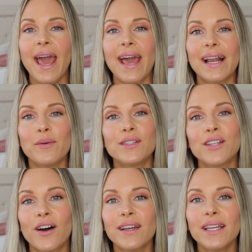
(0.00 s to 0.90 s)
and I was
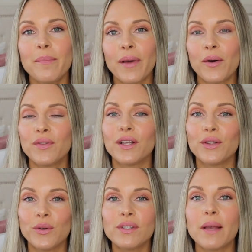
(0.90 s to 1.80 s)
talking about the
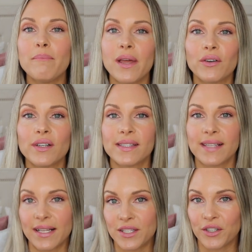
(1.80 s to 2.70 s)
loose mineral
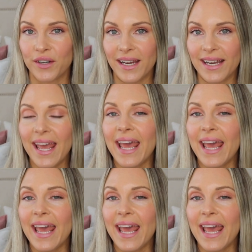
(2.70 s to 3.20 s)
sunscreen